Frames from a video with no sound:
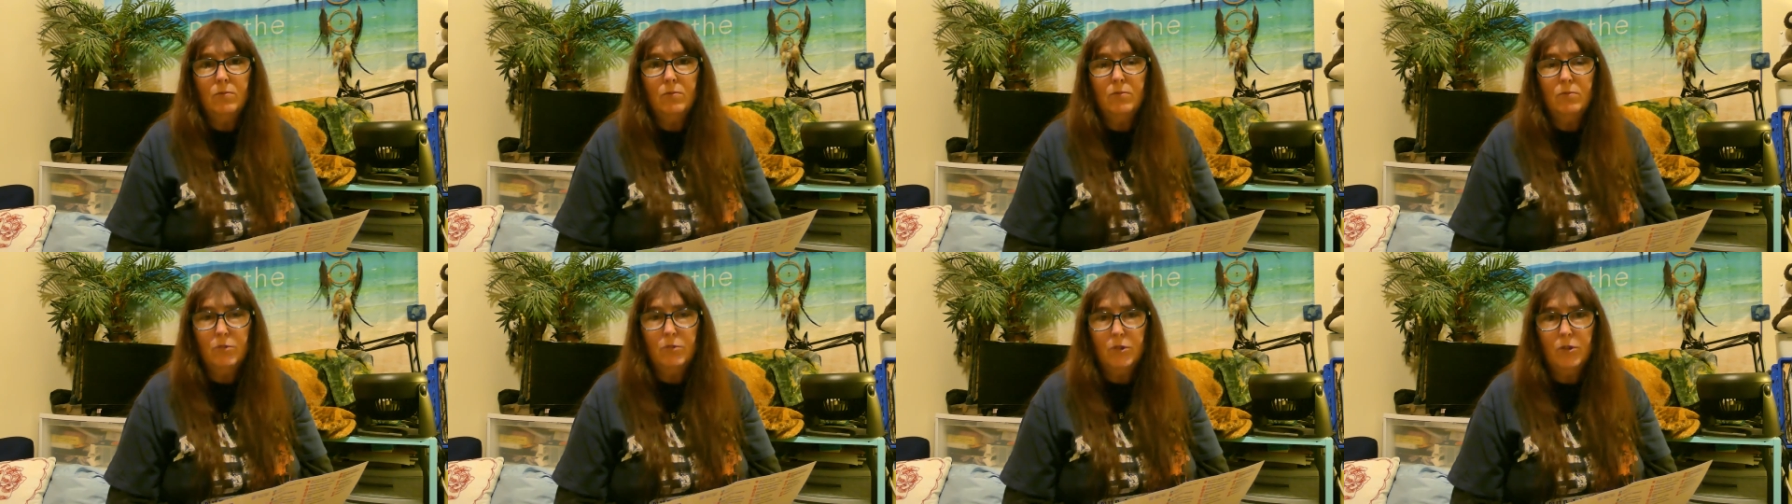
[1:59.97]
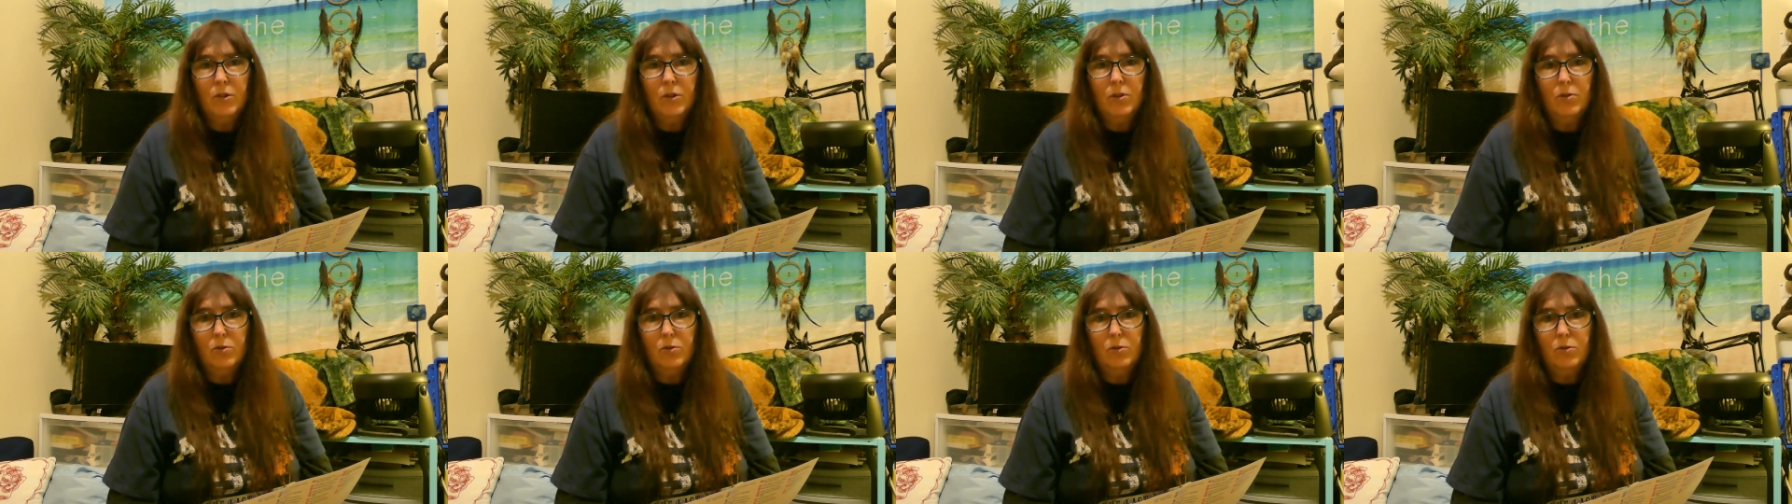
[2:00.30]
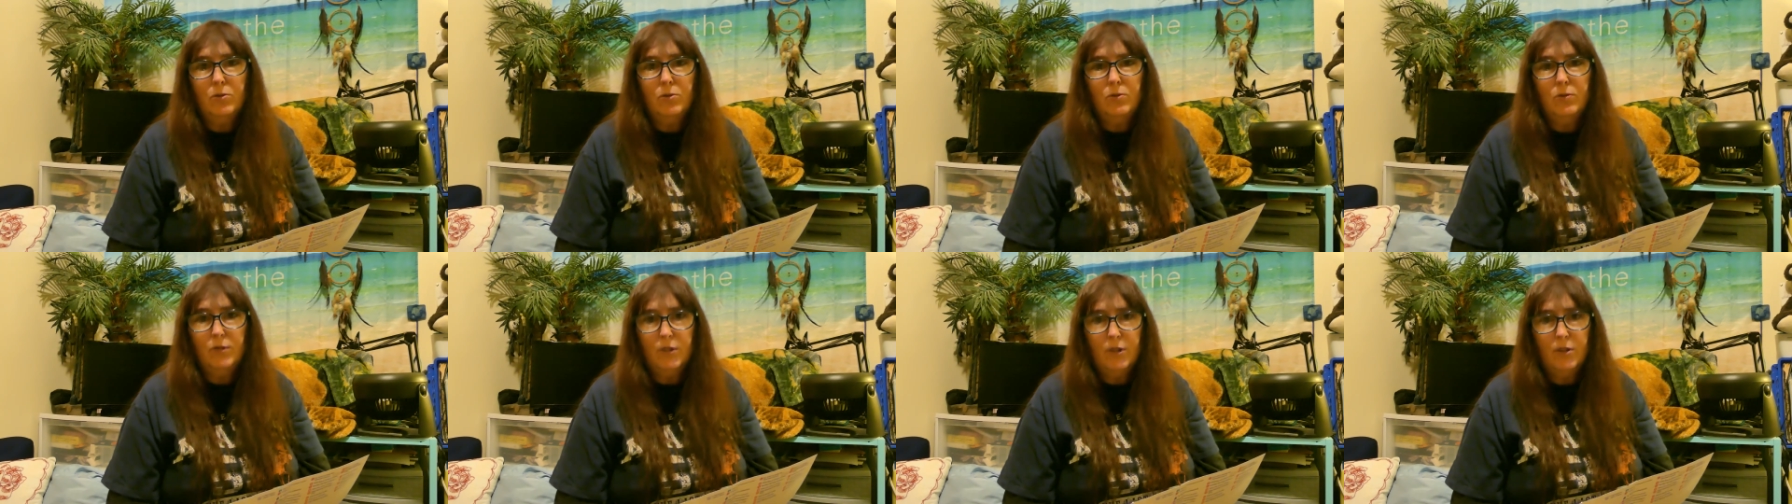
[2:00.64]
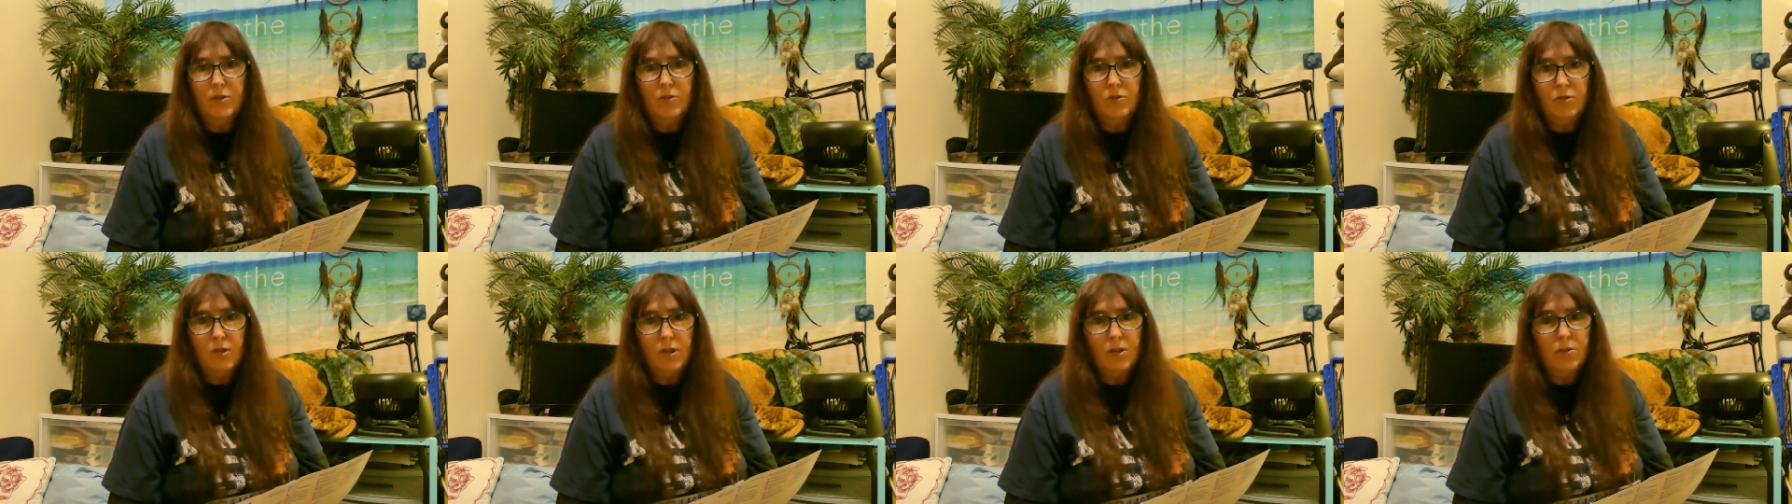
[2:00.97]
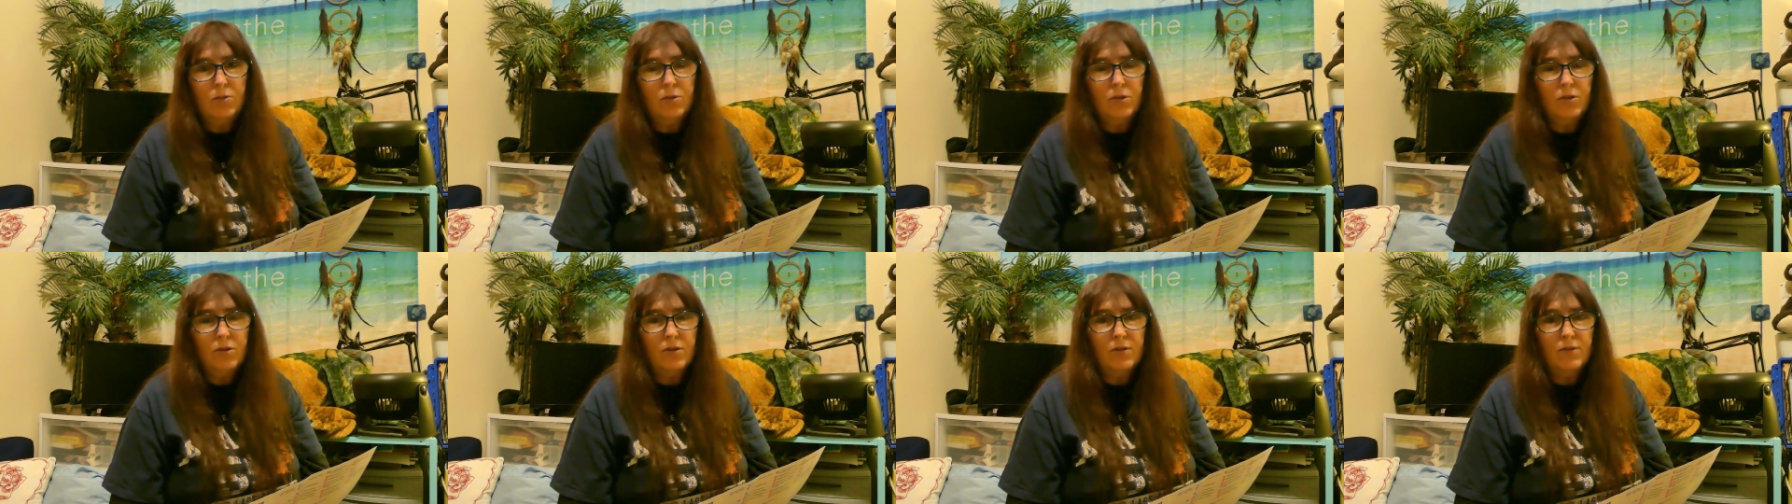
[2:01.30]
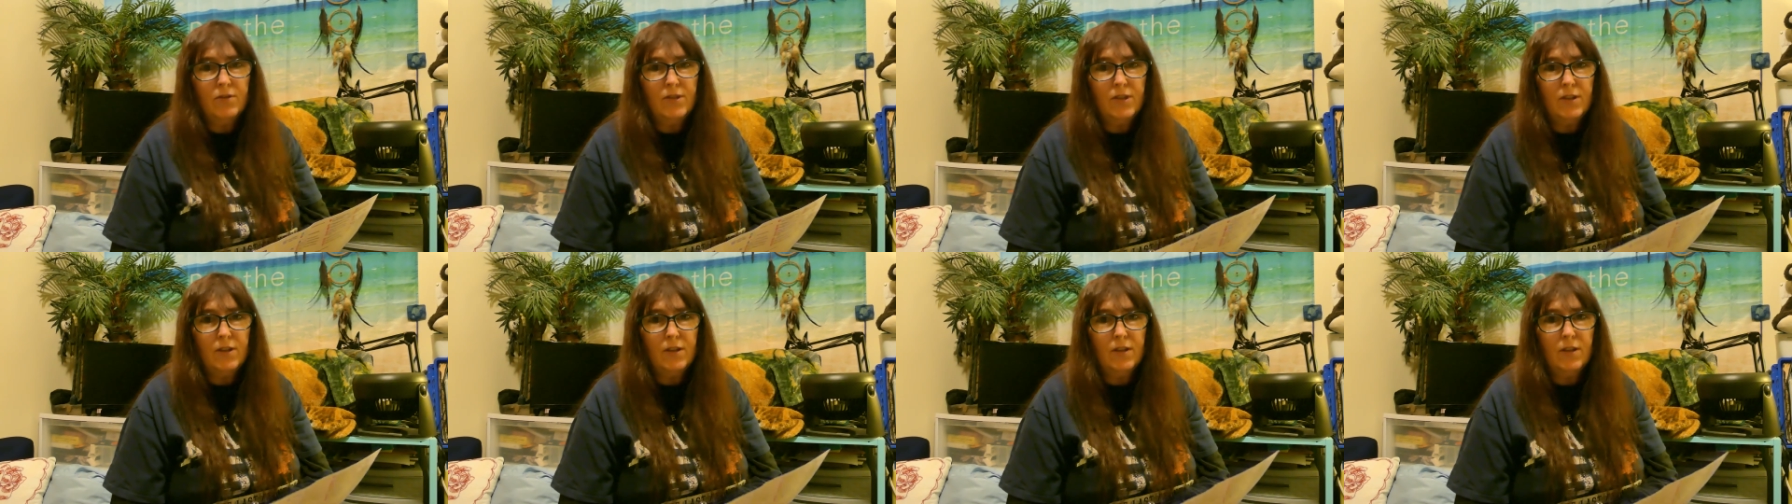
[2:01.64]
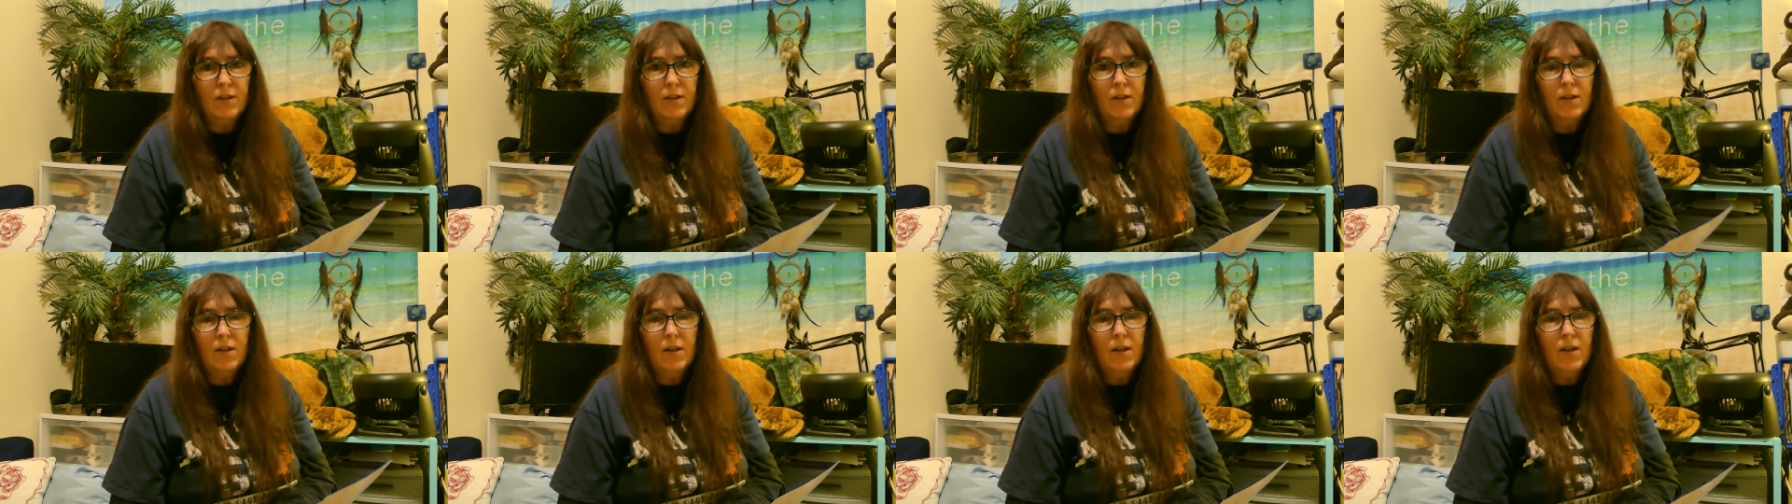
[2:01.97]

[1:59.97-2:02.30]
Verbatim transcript: really cool history tours in Sitka.